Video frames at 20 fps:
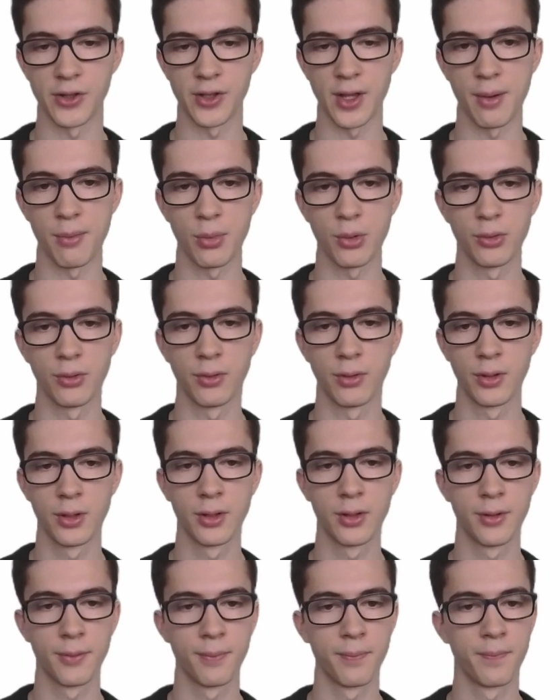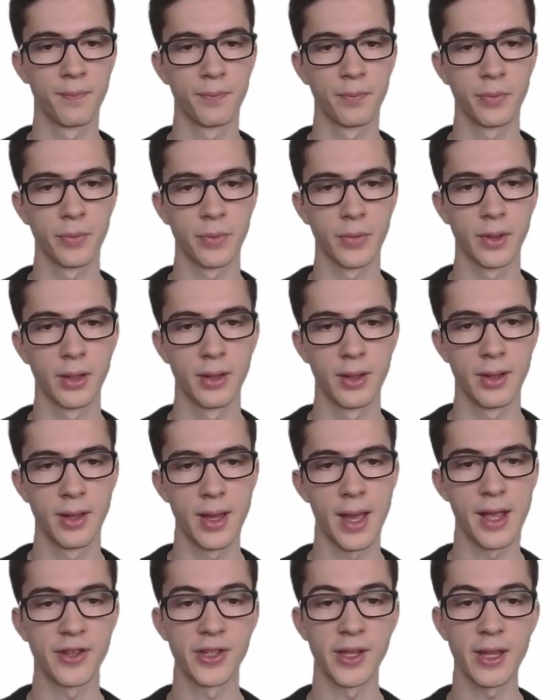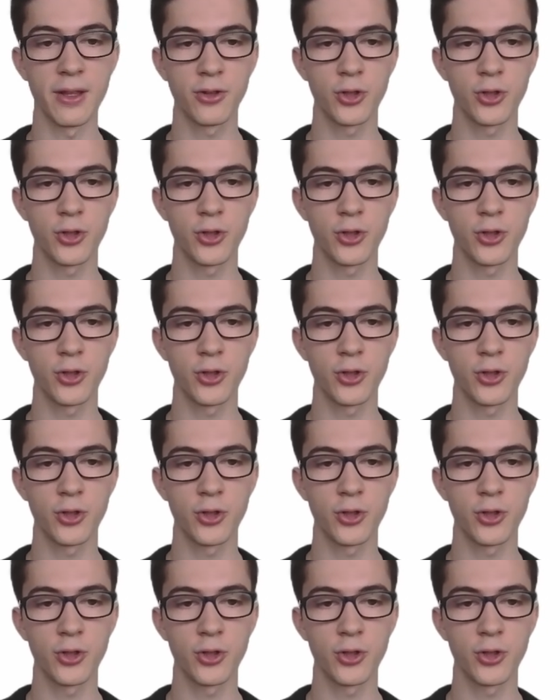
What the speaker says: example. It's an